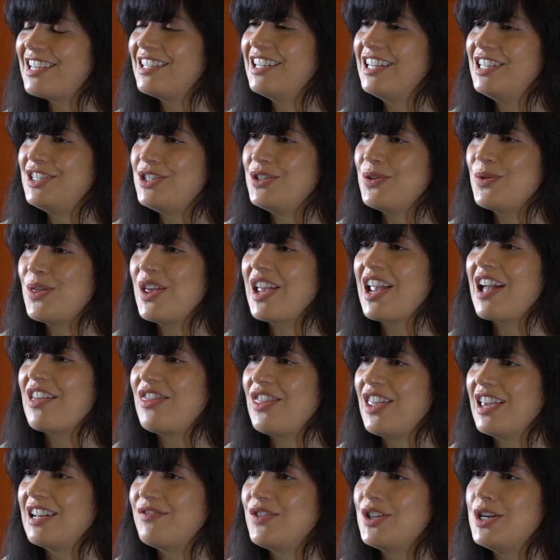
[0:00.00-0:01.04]
and I do think at
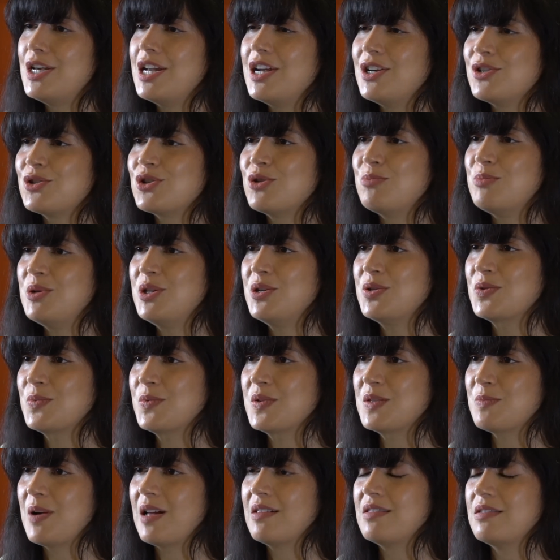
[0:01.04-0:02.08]
the end of the day it should be used
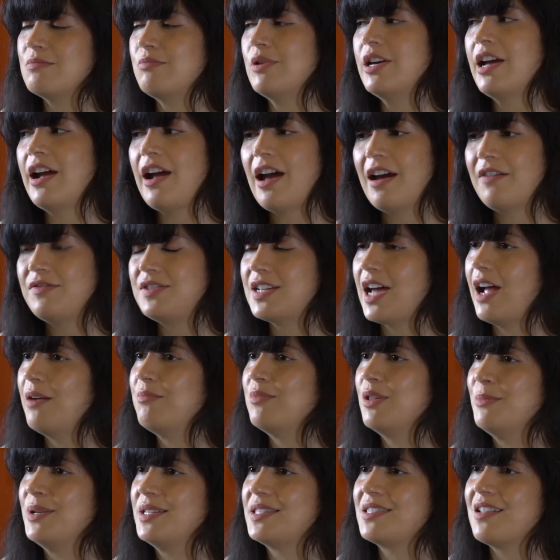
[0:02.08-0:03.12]
responsibly. I have time
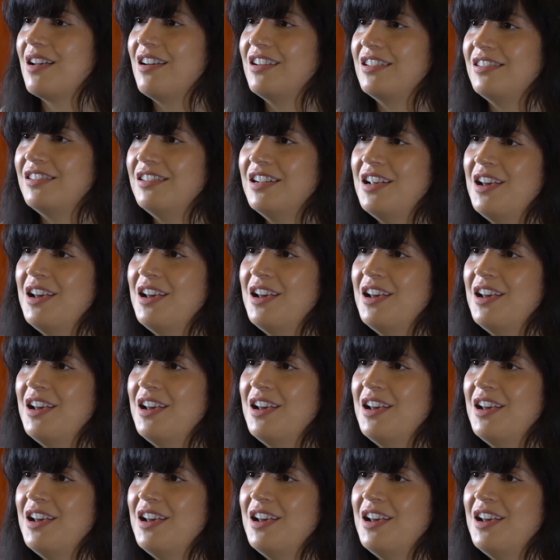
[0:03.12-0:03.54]
limits on